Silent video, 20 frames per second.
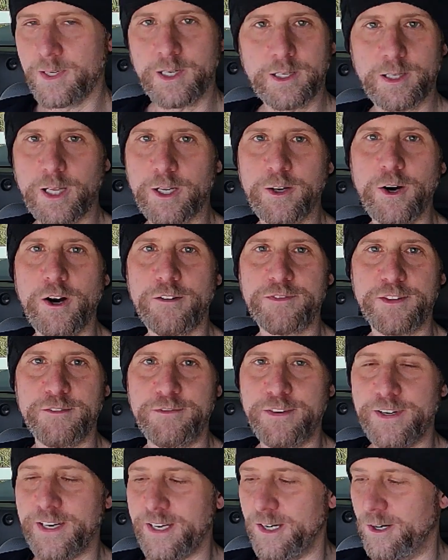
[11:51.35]
Click off the
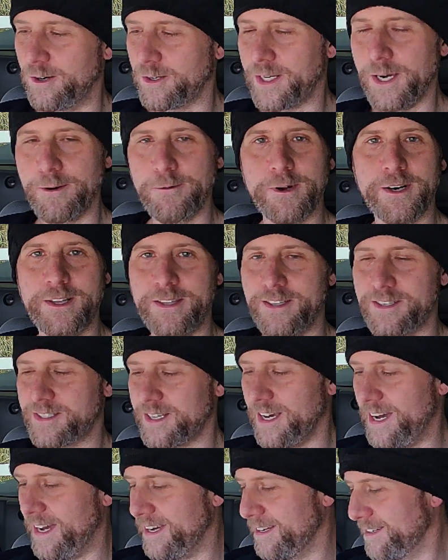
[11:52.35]
video. Get rid of this
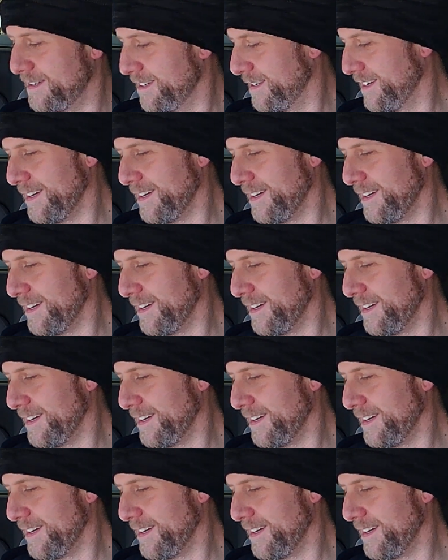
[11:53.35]
guy.